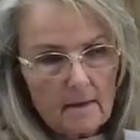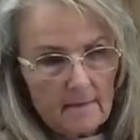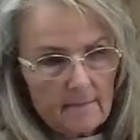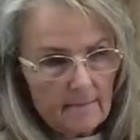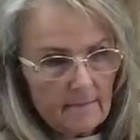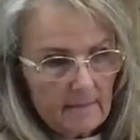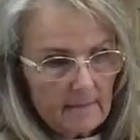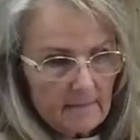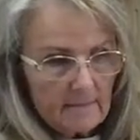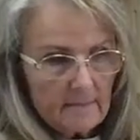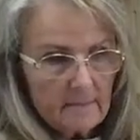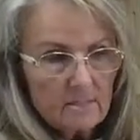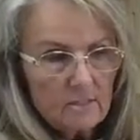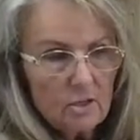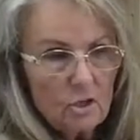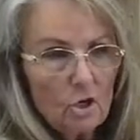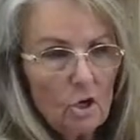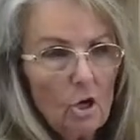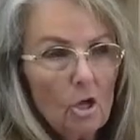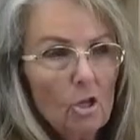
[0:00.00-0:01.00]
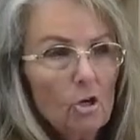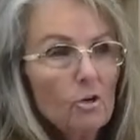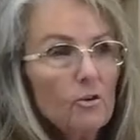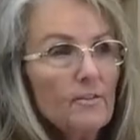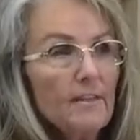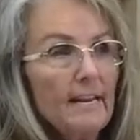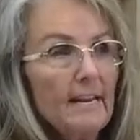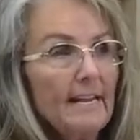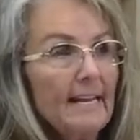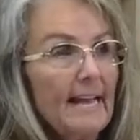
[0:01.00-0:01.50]
This is the color
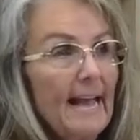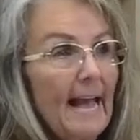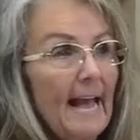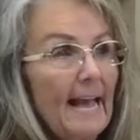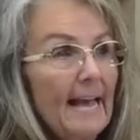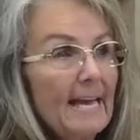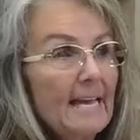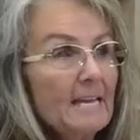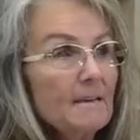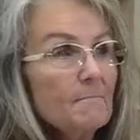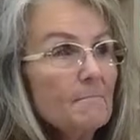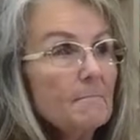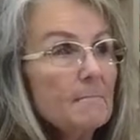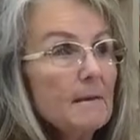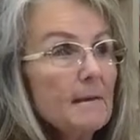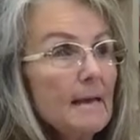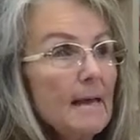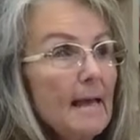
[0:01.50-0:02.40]
that it came,